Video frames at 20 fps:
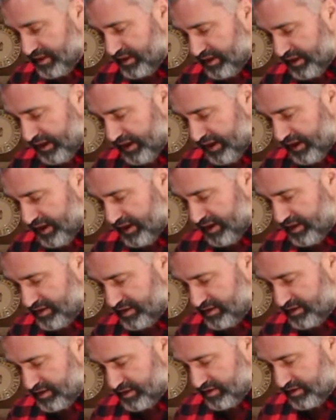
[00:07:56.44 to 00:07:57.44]

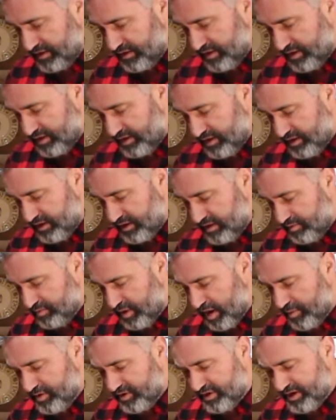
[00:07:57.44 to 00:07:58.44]
and
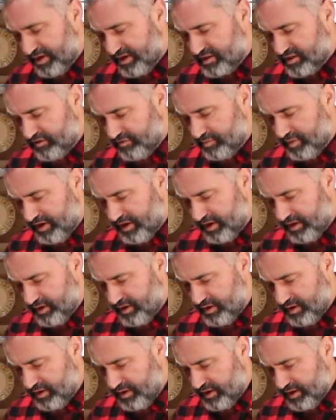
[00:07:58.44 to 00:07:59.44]
pomegranates have
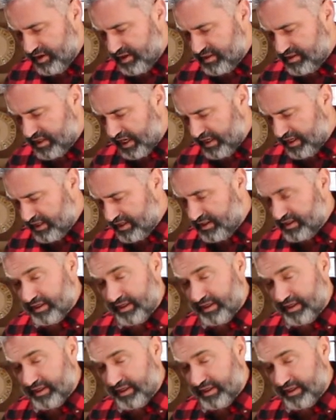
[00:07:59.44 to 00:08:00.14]
been cited